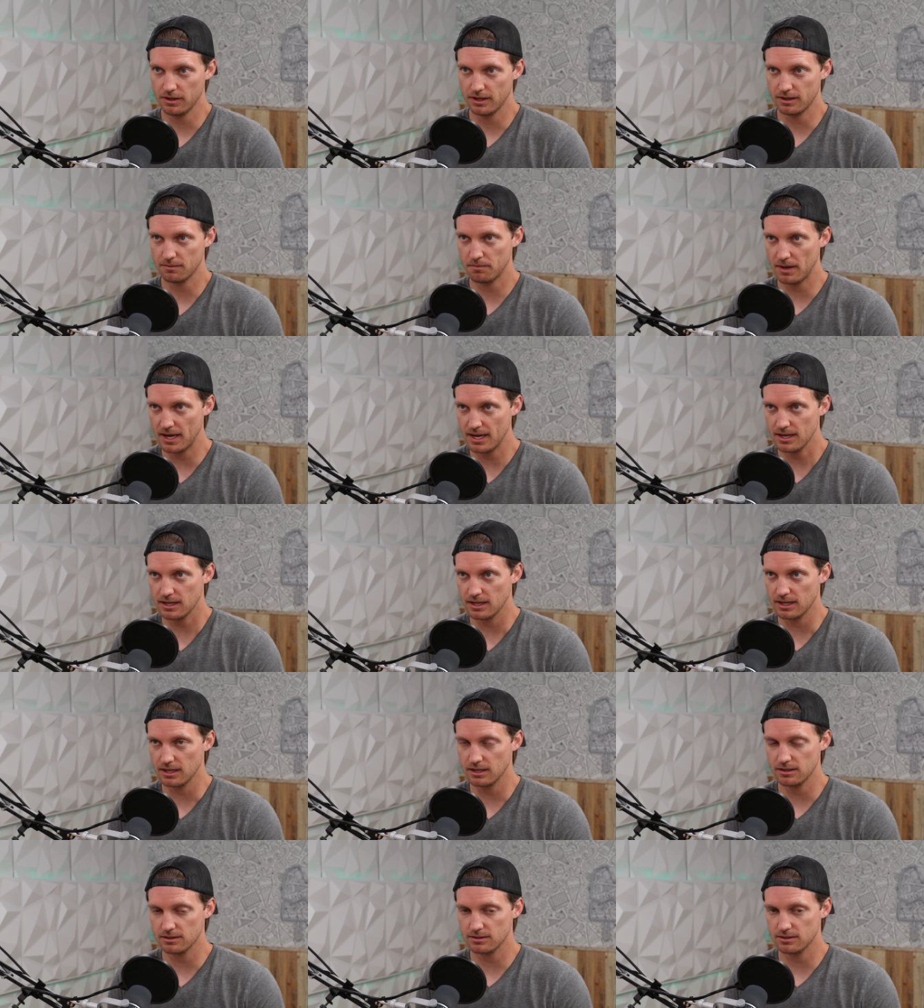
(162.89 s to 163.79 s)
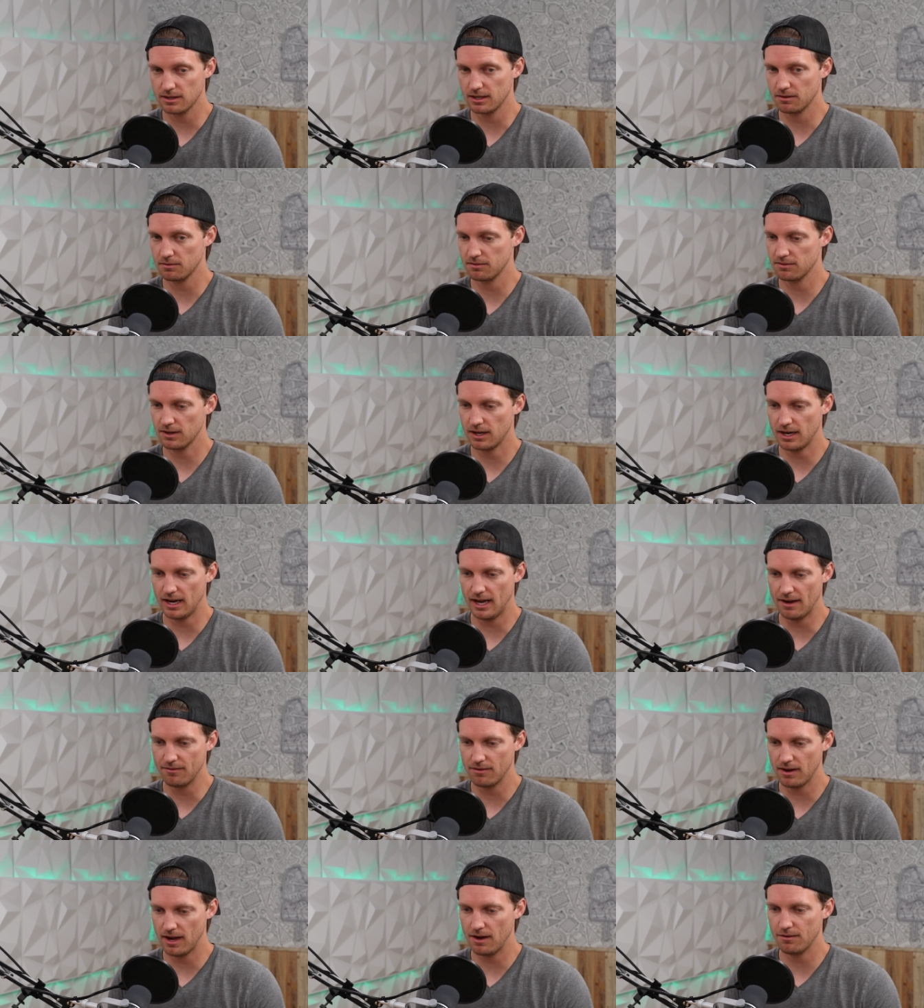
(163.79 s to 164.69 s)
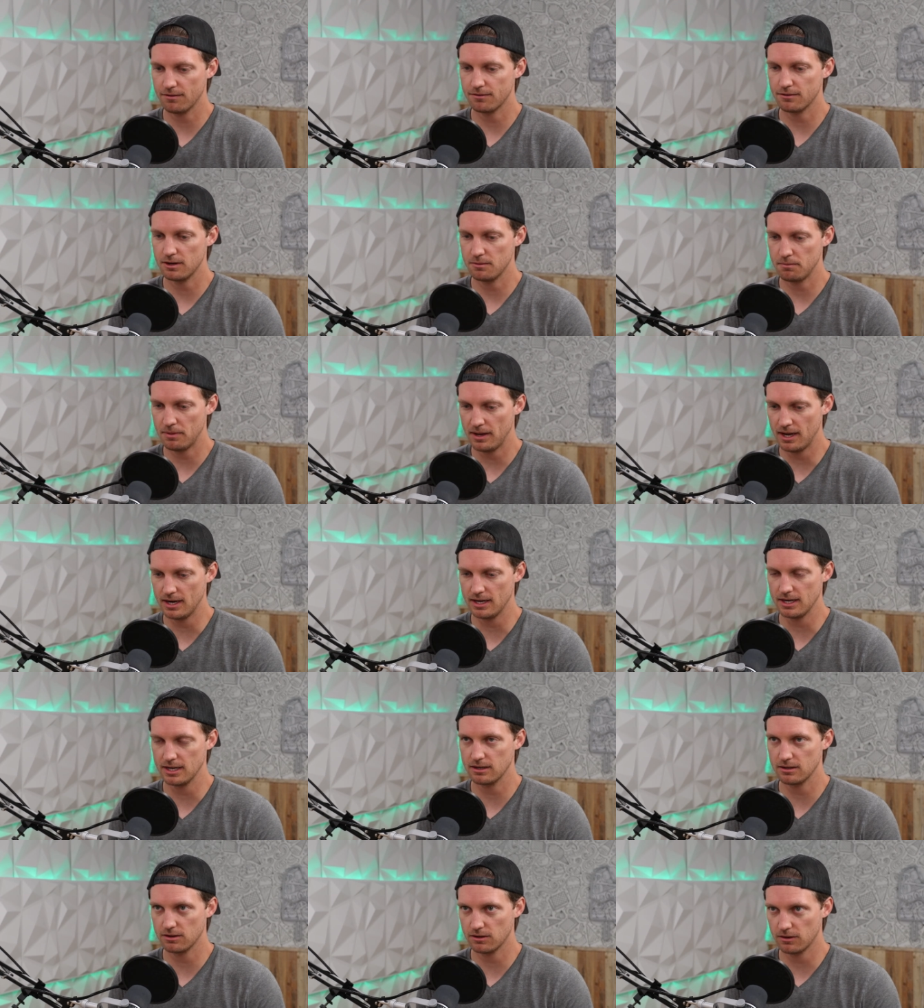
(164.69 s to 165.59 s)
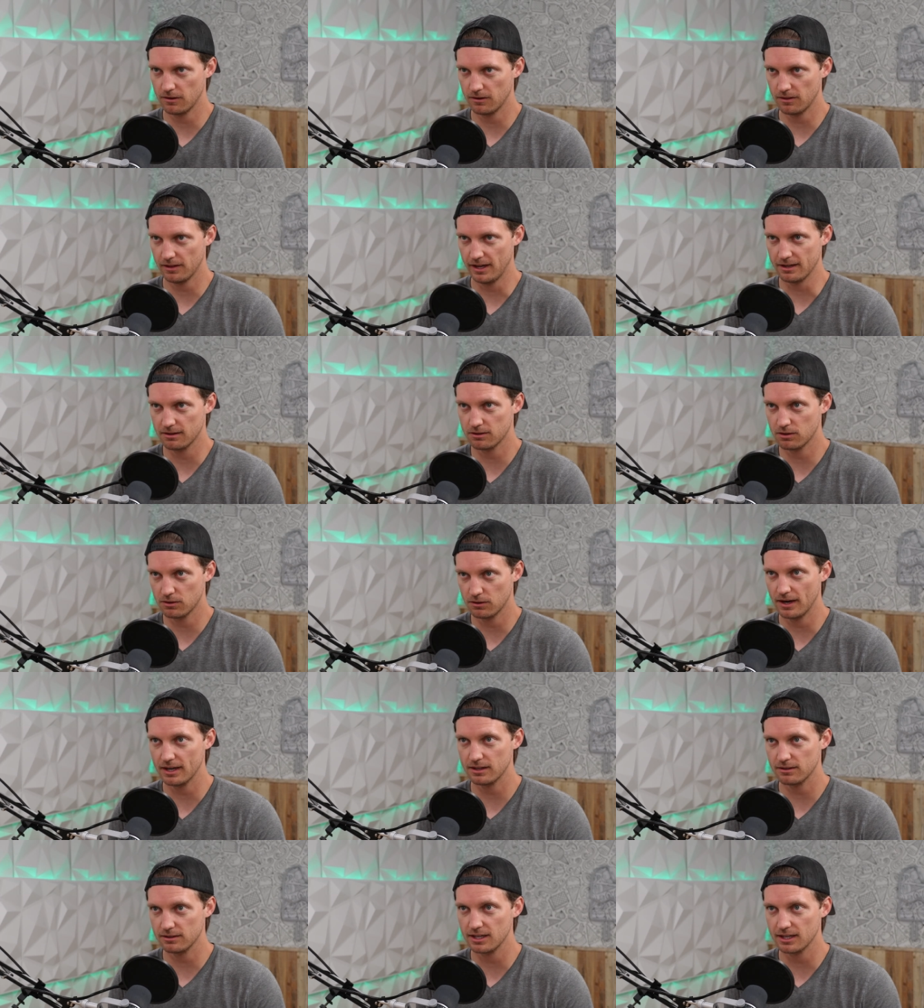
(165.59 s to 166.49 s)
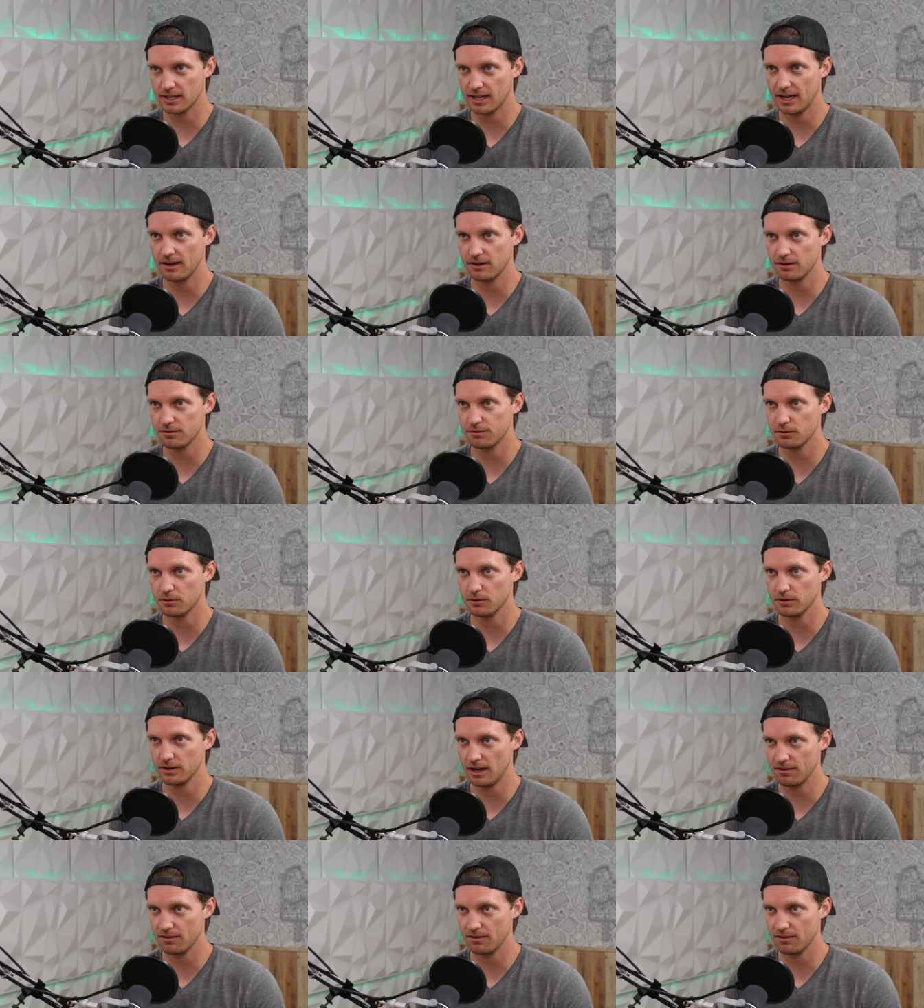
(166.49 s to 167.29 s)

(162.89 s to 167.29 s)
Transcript: Like banking, it's like we've got to have every penny correctly accounted for in